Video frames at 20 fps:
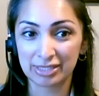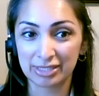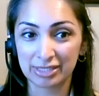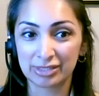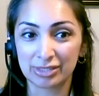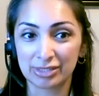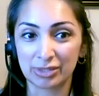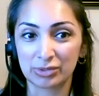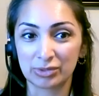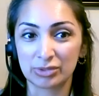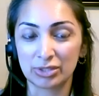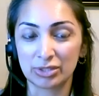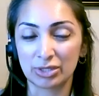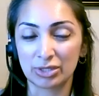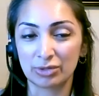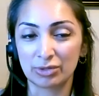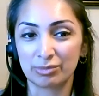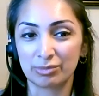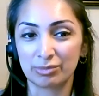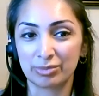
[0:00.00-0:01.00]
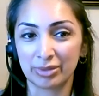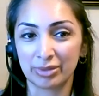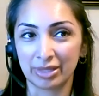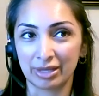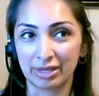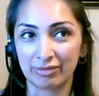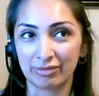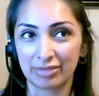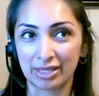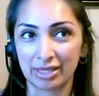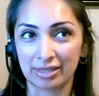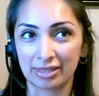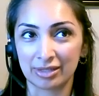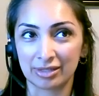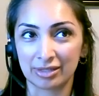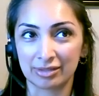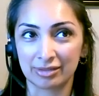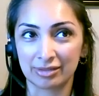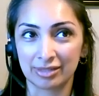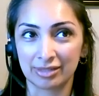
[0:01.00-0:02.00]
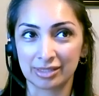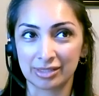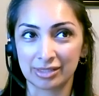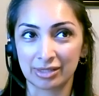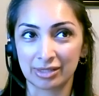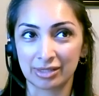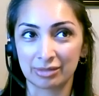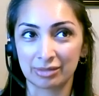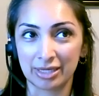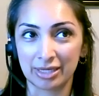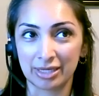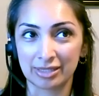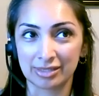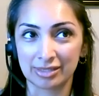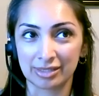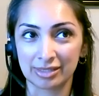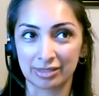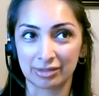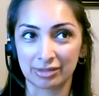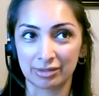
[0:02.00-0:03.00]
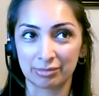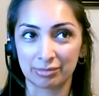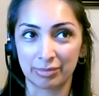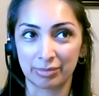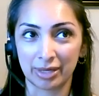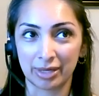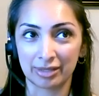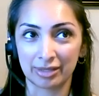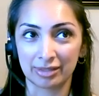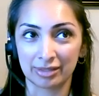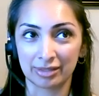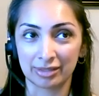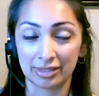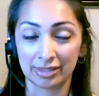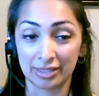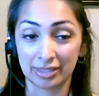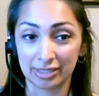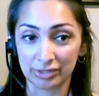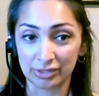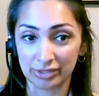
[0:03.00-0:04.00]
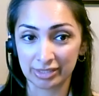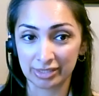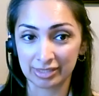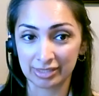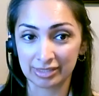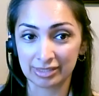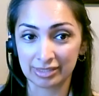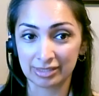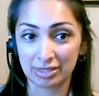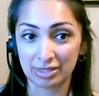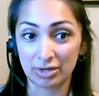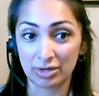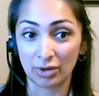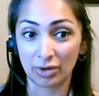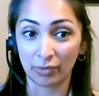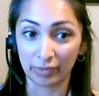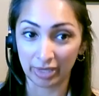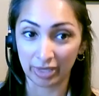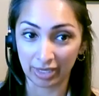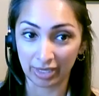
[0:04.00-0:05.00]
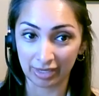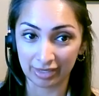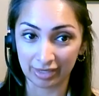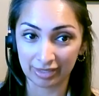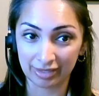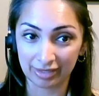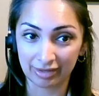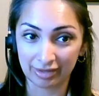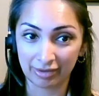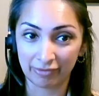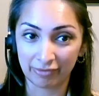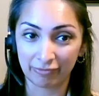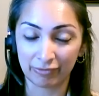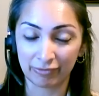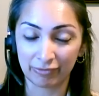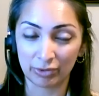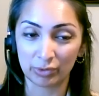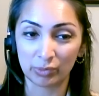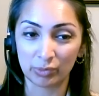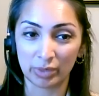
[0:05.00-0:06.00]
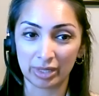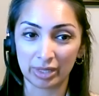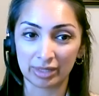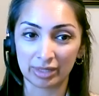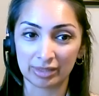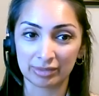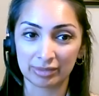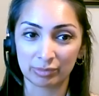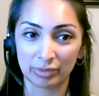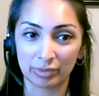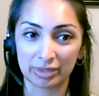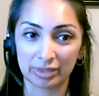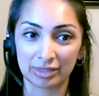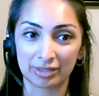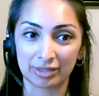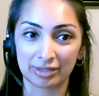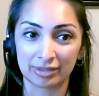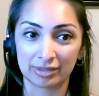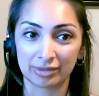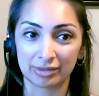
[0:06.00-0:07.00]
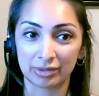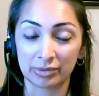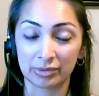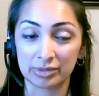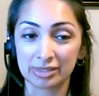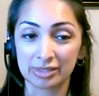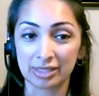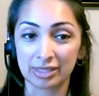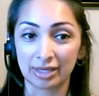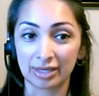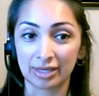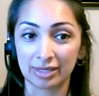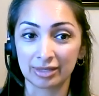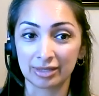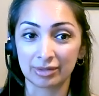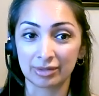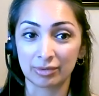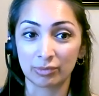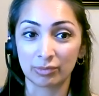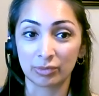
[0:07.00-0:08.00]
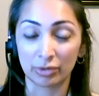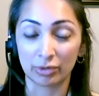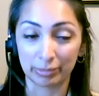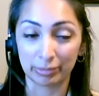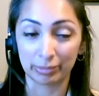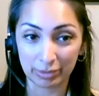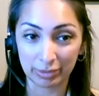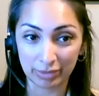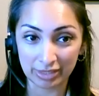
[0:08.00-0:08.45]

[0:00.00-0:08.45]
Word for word: So, do you believe that the, this could be considered by the clinicians knowing full well what their oocyte warming